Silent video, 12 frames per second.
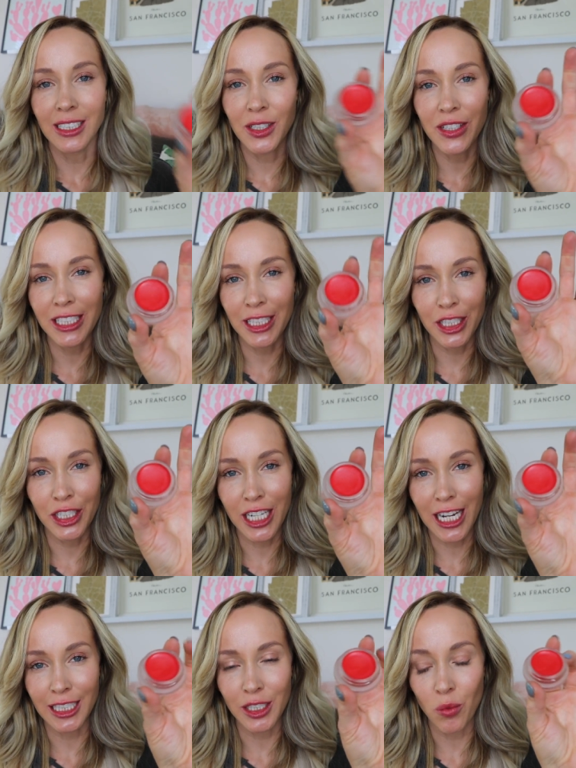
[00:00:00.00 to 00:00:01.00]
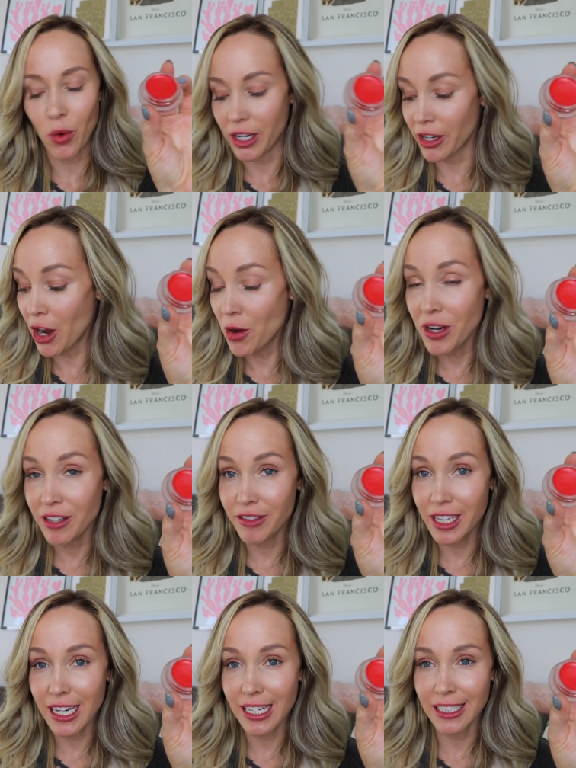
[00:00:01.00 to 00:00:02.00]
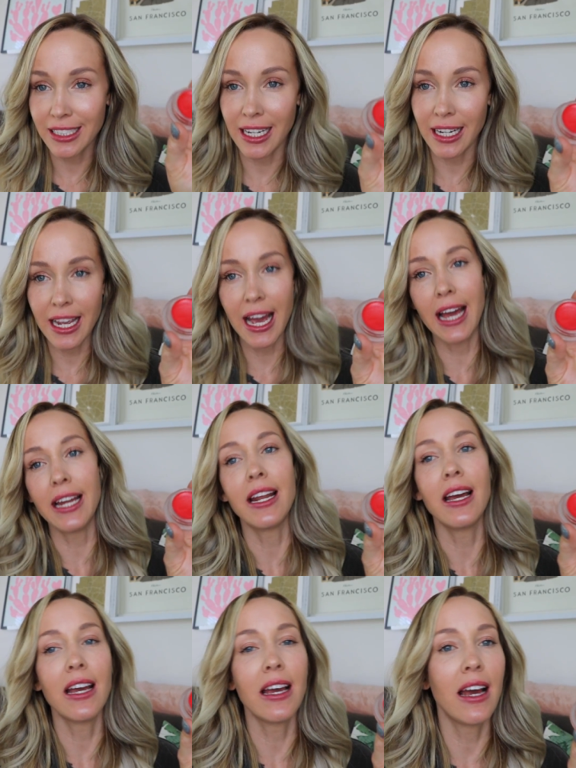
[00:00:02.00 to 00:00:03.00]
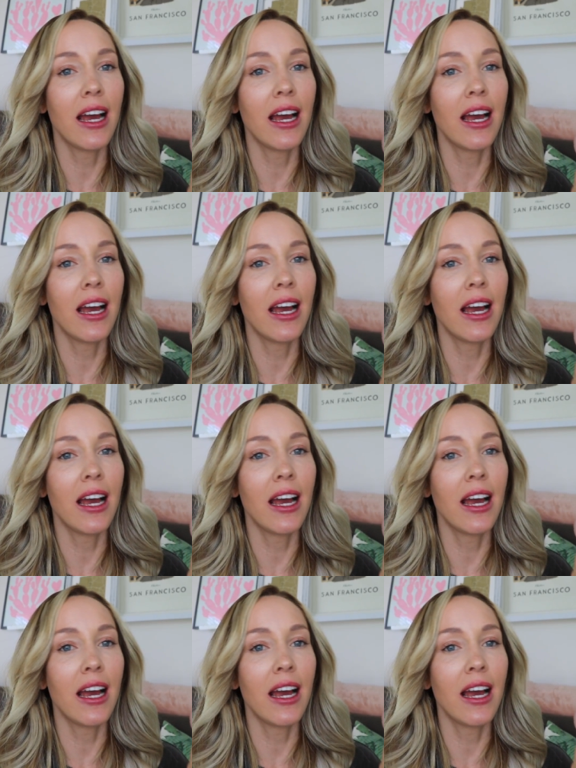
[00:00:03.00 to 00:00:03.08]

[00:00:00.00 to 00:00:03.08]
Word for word: So this is just one coat of this, and again,